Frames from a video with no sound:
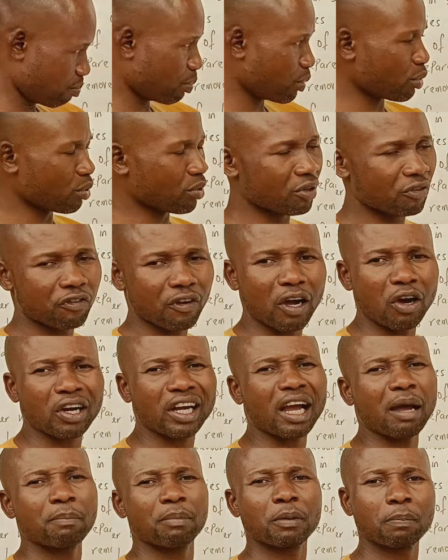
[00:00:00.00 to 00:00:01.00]
purified,
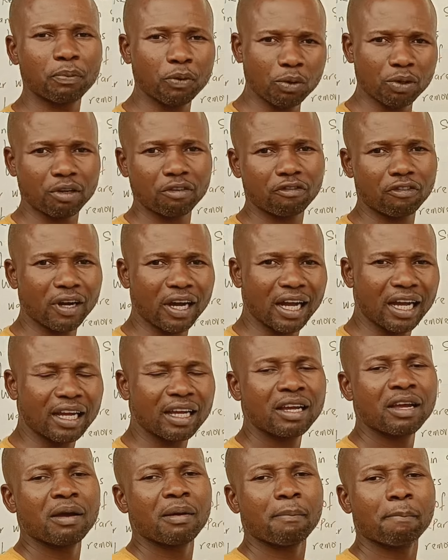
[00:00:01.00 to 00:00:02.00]
can be purified
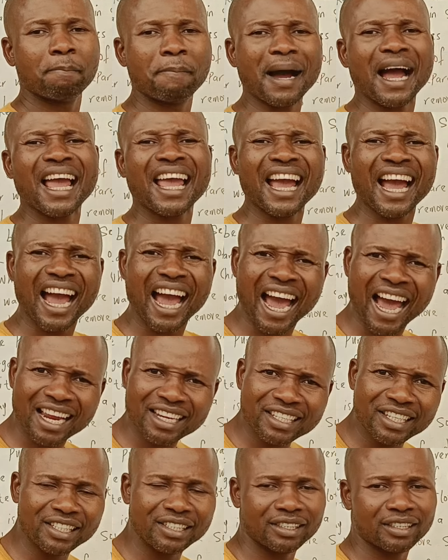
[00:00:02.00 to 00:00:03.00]
by
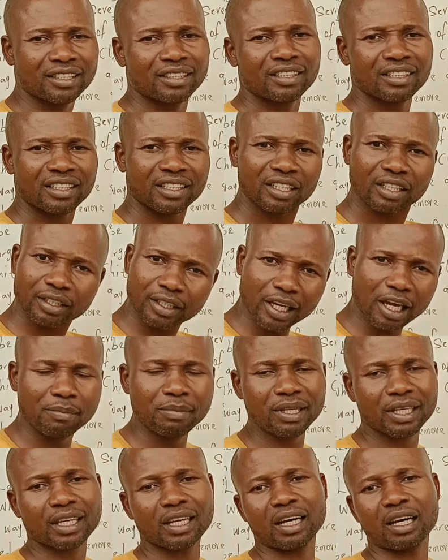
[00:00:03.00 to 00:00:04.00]
adding
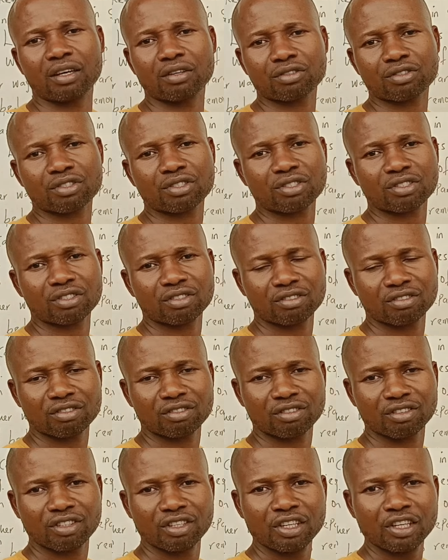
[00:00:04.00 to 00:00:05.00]
chemicals.
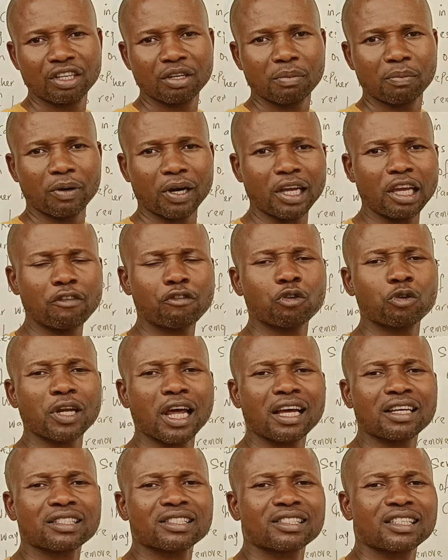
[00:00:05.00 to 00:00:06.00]
But if you
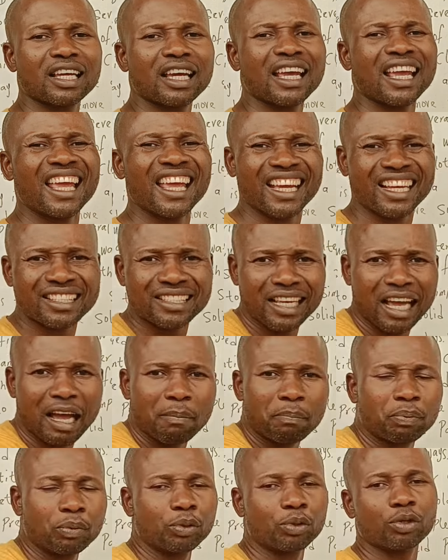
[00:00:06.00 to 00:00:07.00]
now say
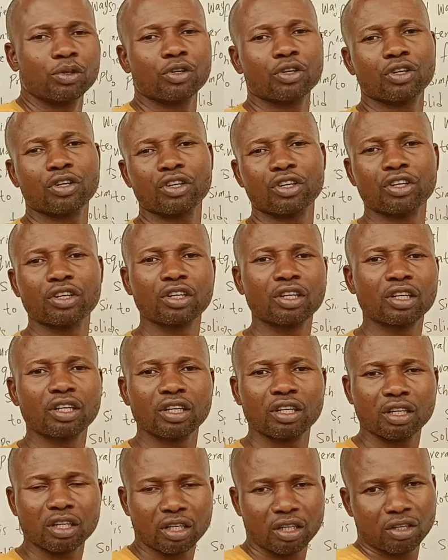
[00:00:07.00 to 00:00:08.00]
example,
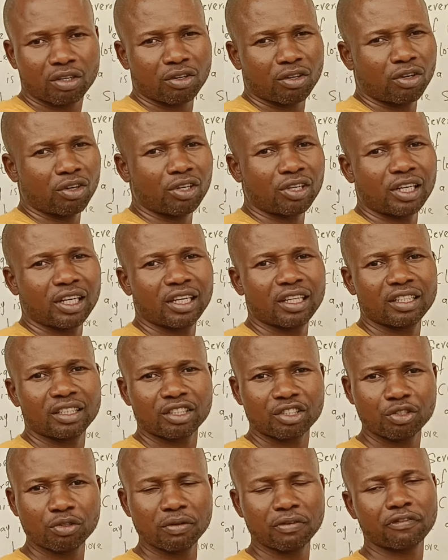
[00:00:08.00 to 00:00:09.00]
chloride,
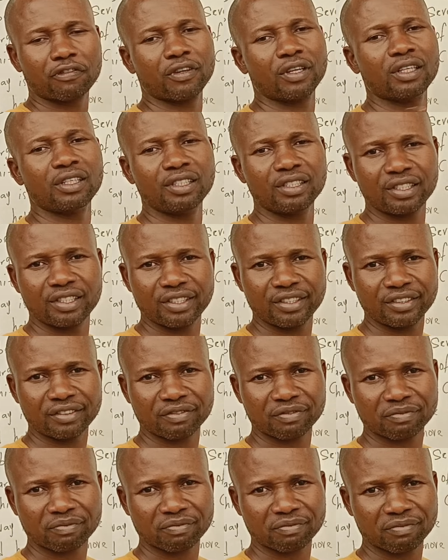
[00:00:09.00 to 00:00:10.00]
you fail it.
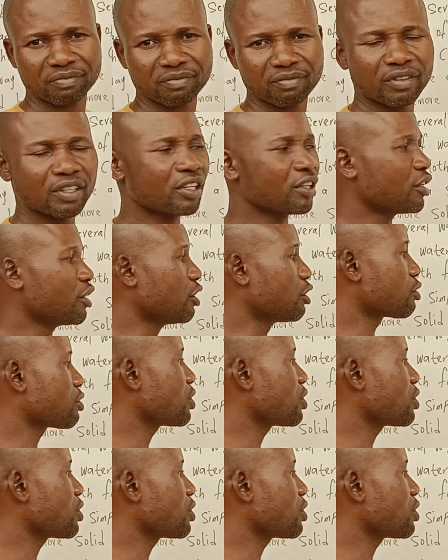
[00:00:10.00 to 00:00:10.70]
You